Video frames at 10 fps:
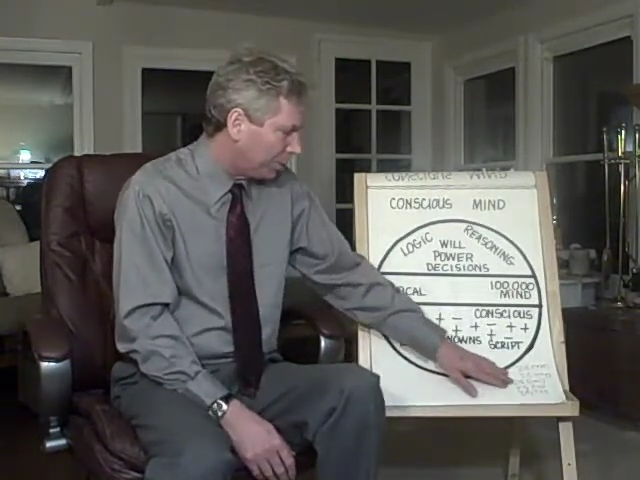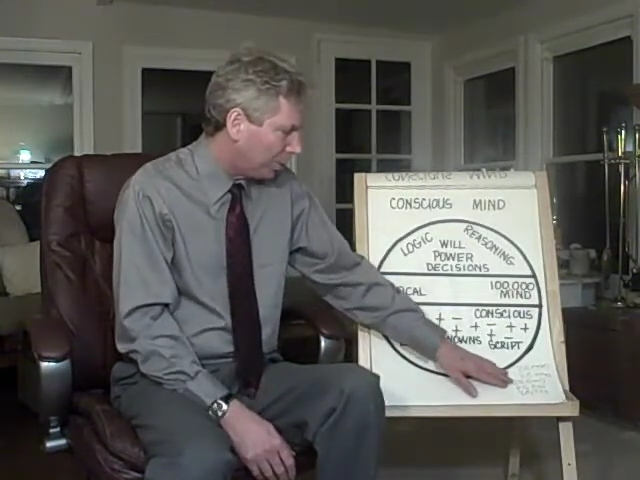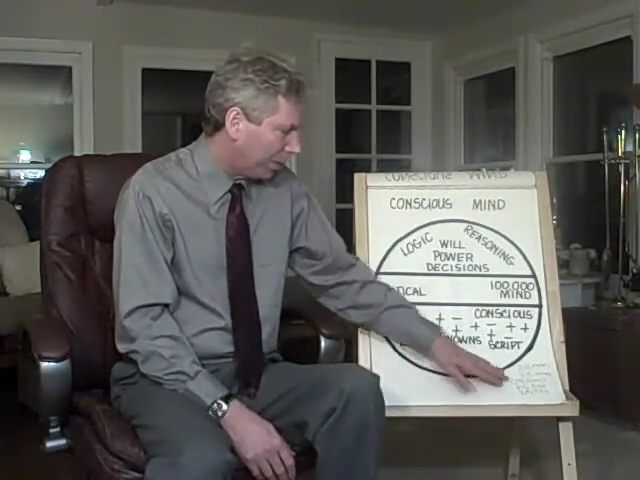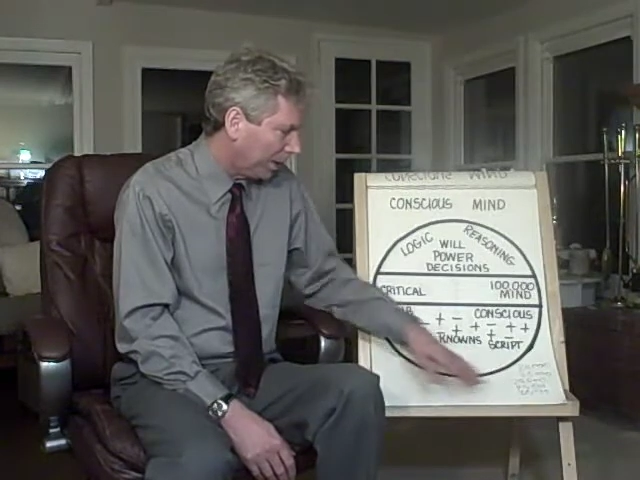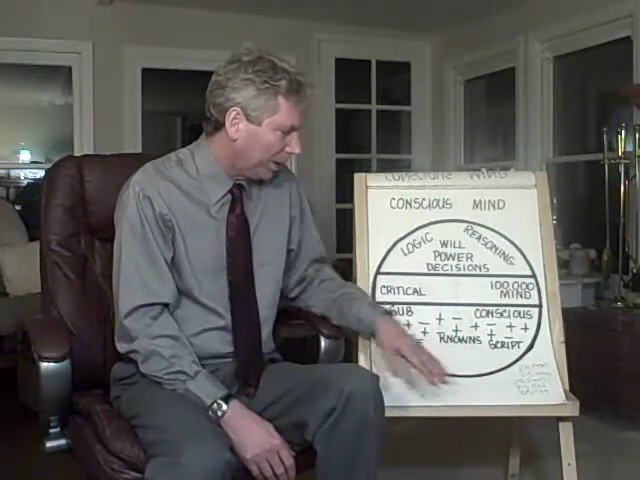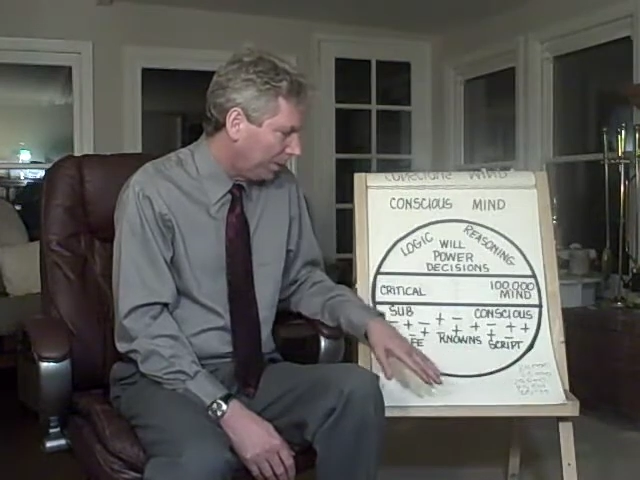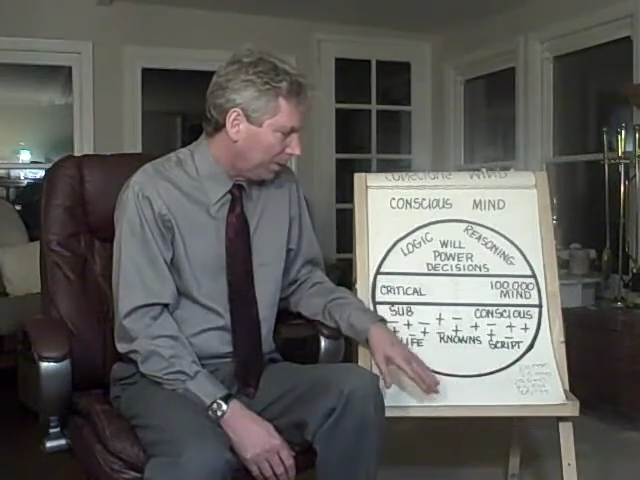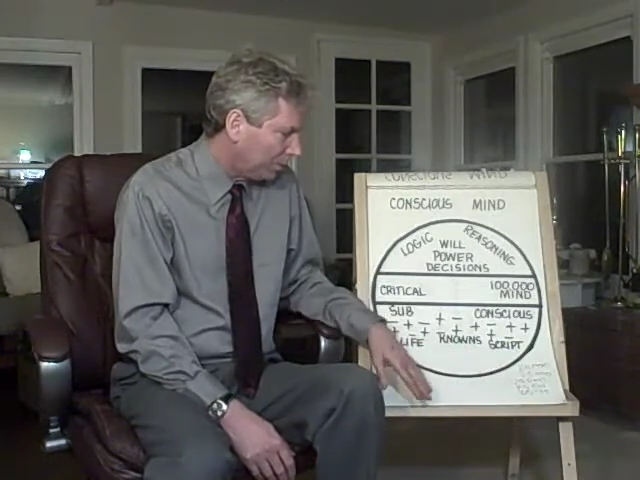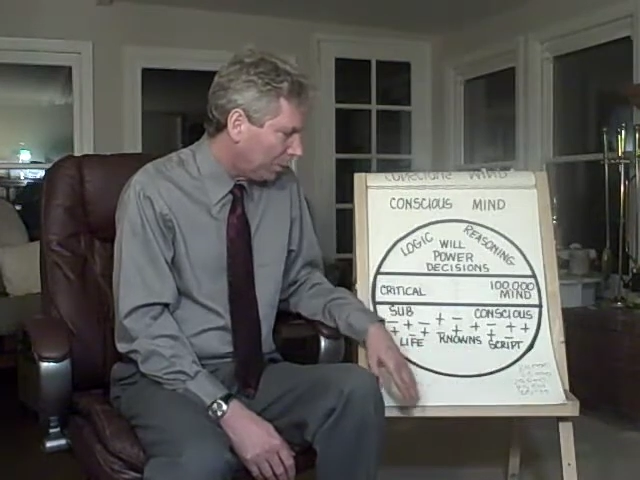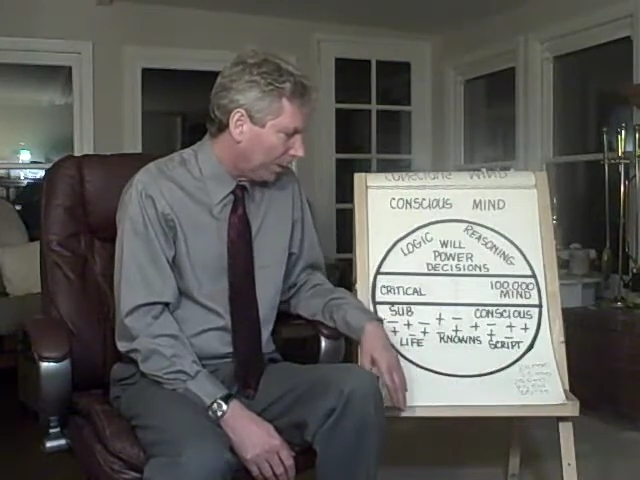
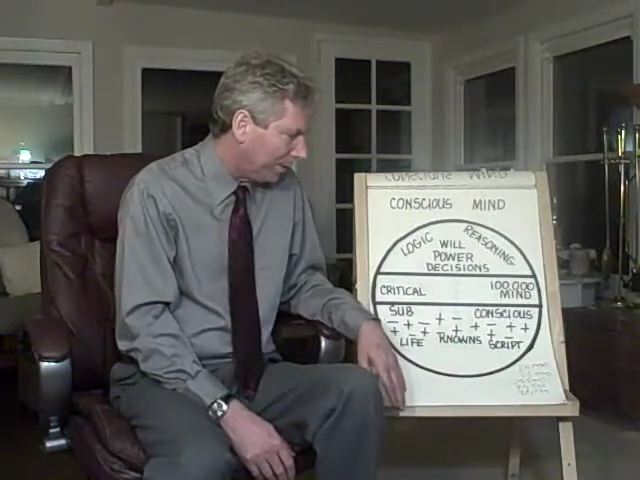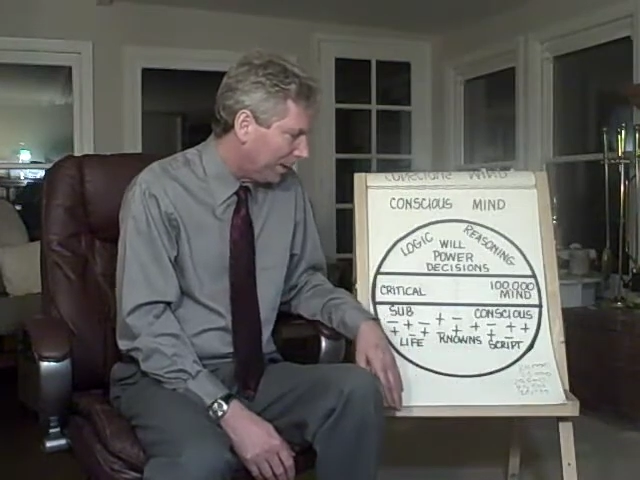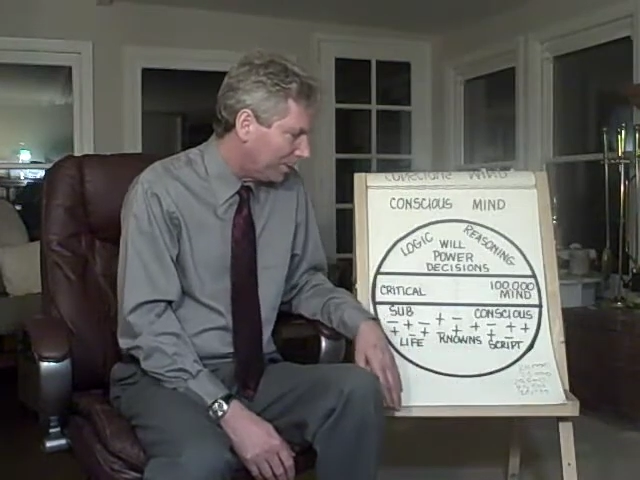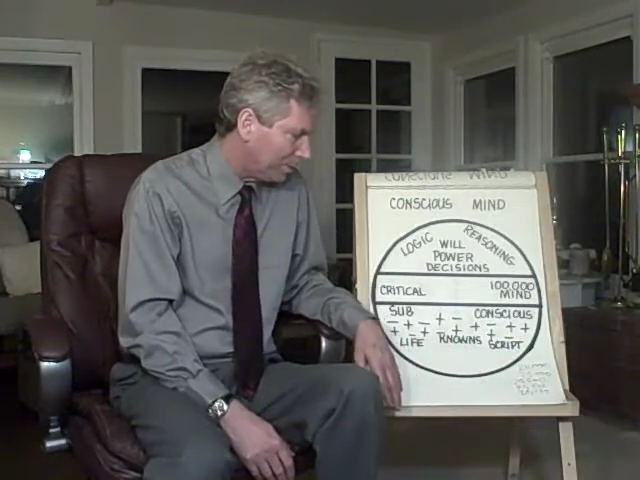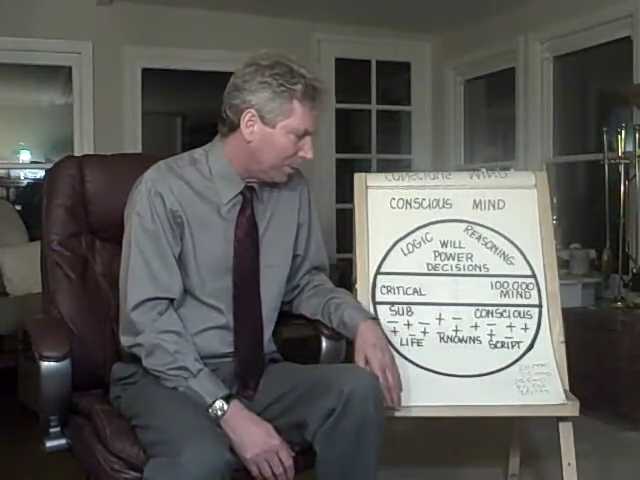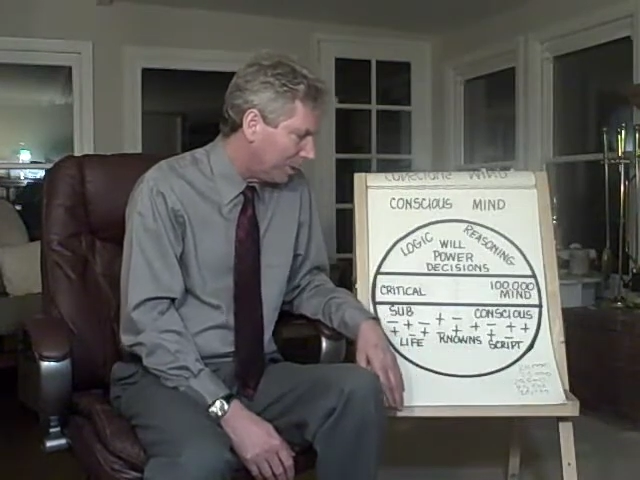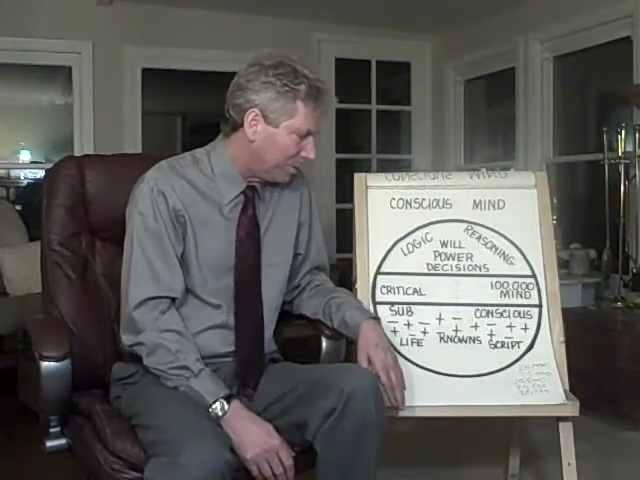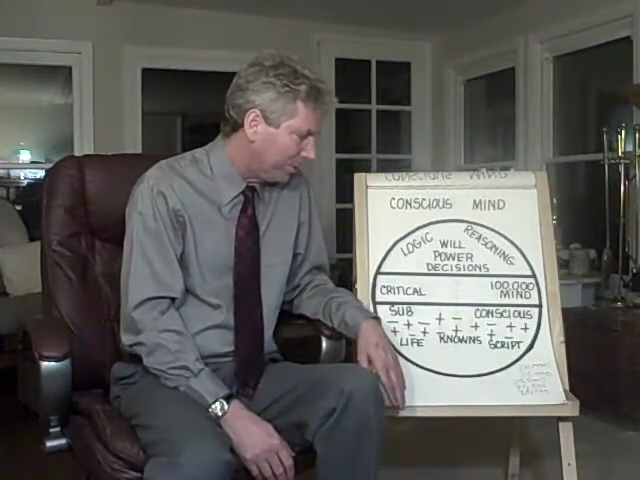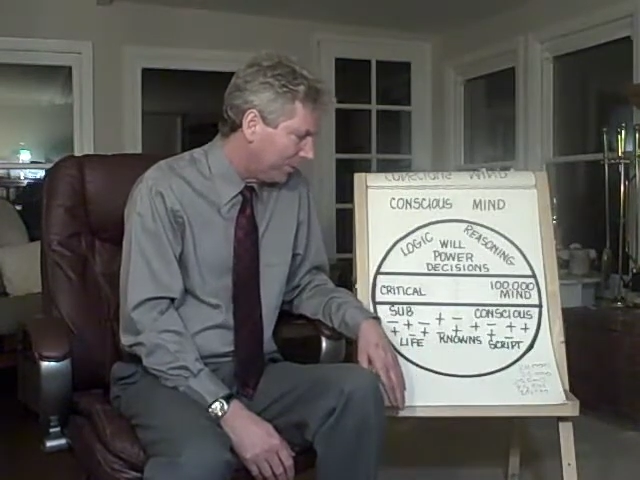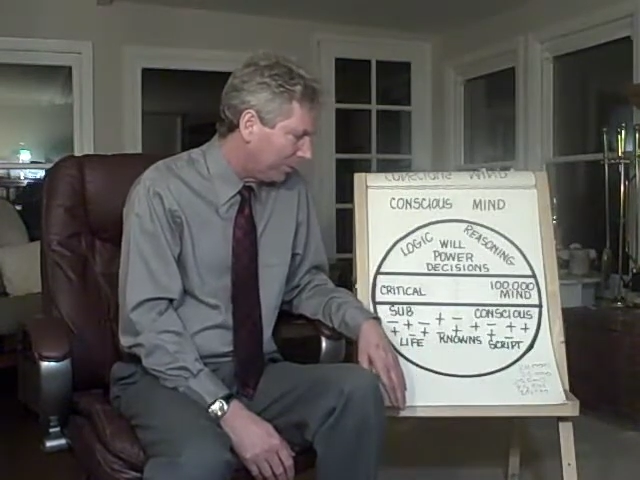20,000
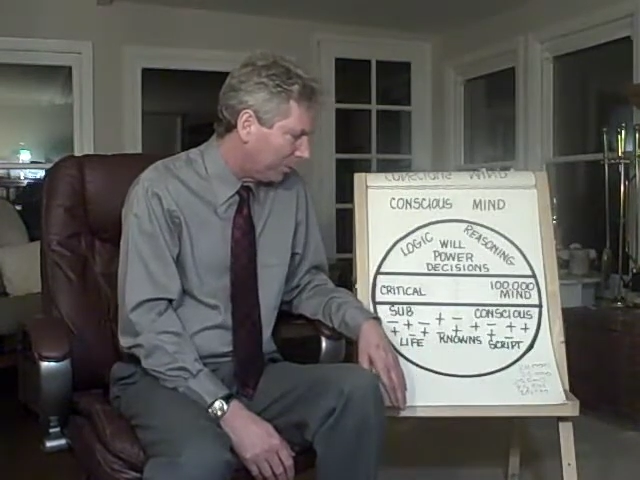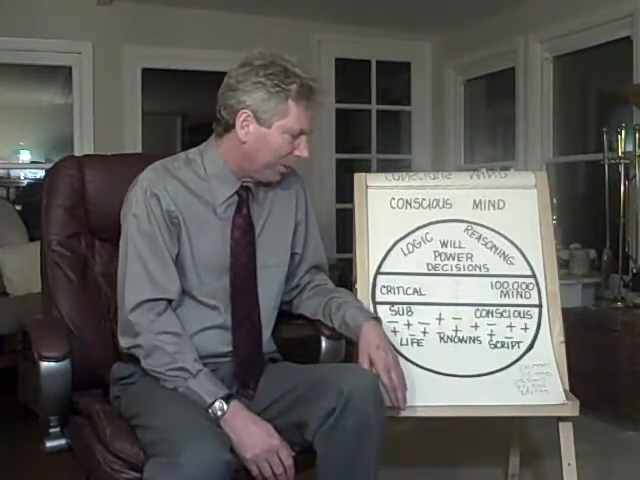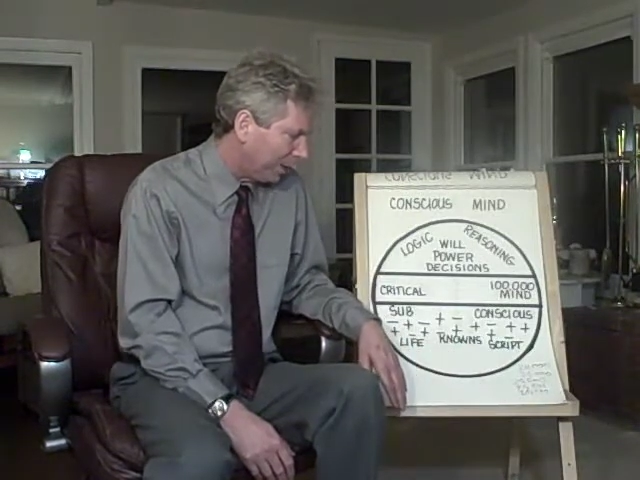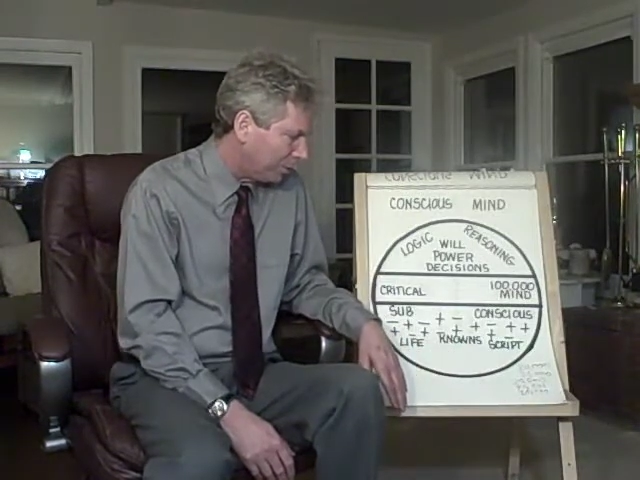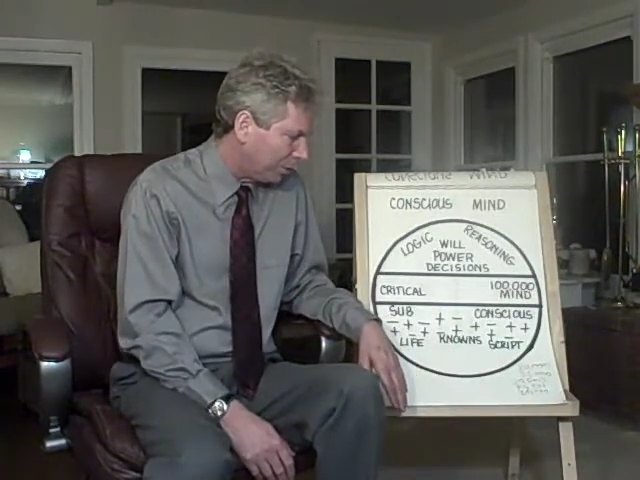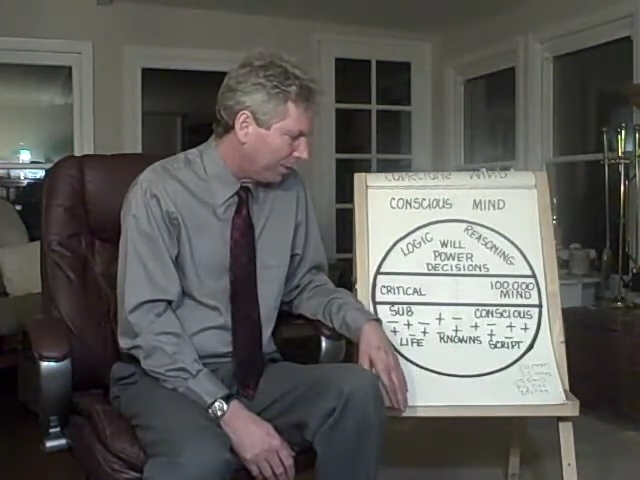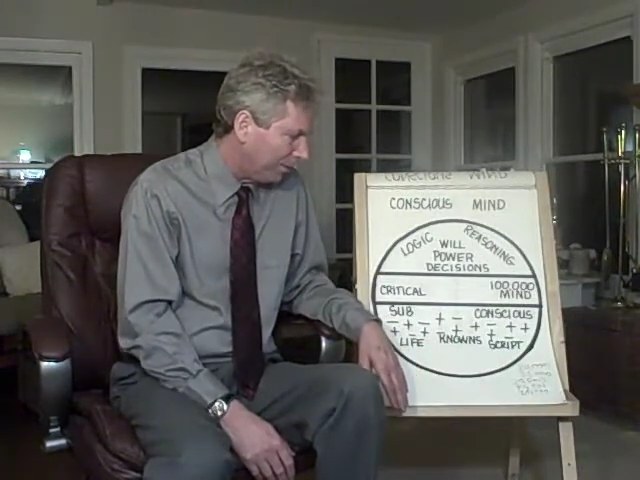bits of information.